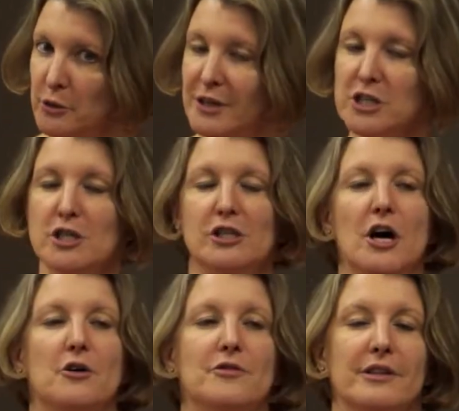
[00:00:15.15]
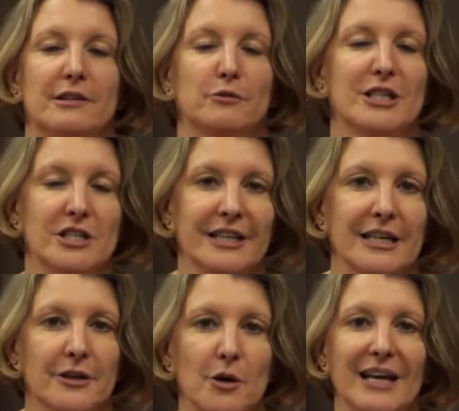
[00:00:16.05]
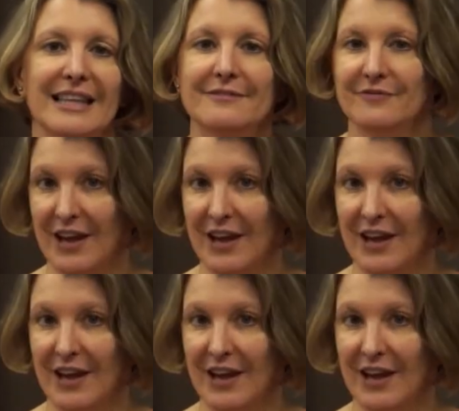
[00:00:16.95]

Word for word: originally, although I live,